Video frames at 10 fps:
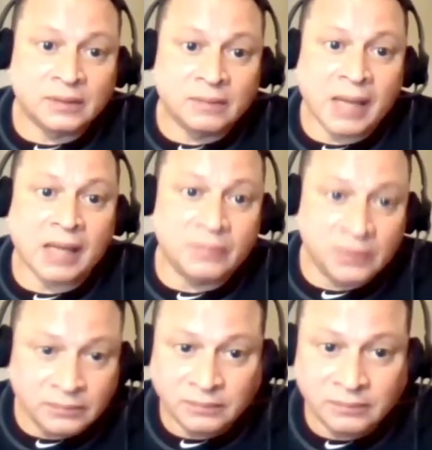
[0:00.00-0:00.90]
Man,
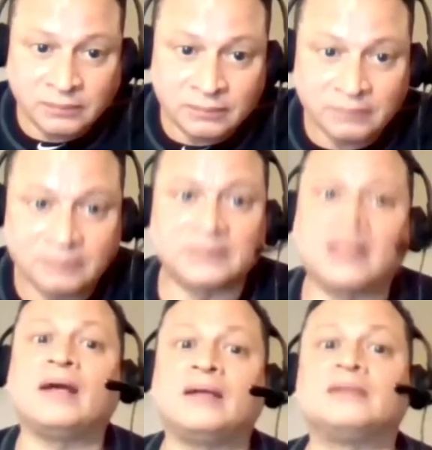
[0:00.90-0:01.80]
oh, man.
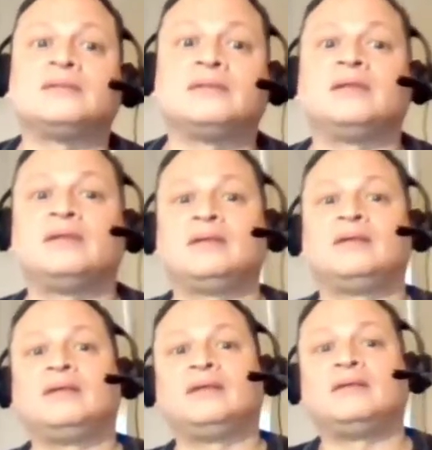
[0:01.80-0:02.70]
Yeah. My
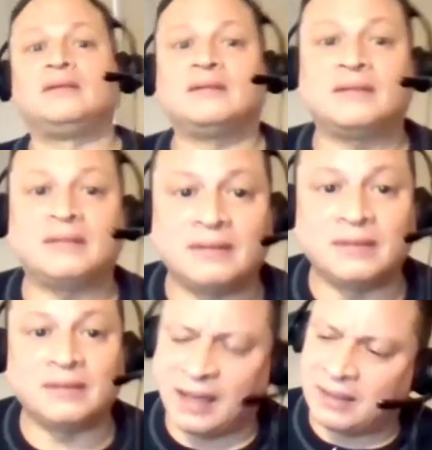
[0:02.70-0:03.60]
like man.
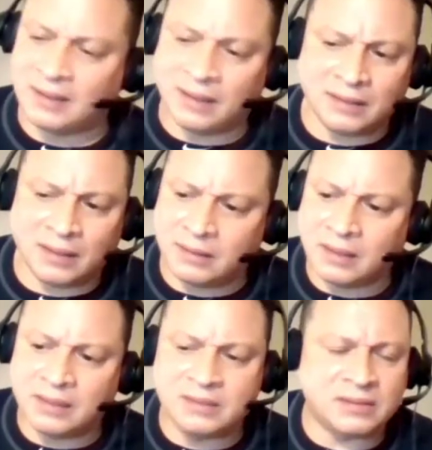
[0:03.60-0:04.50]
Yeah, yeah, yeah,
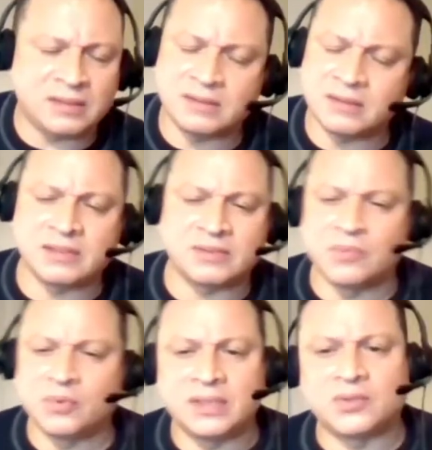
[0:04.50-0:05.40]
yeah. He's he's he's
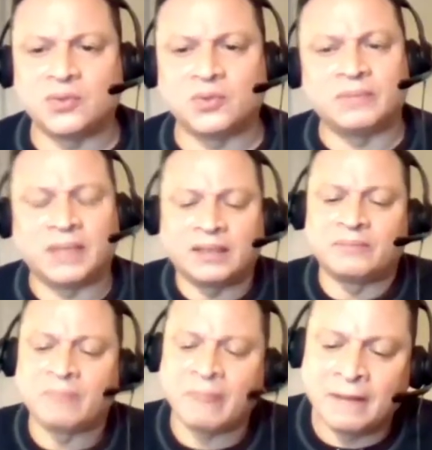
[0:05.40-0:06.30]
smooth. He's cool, man.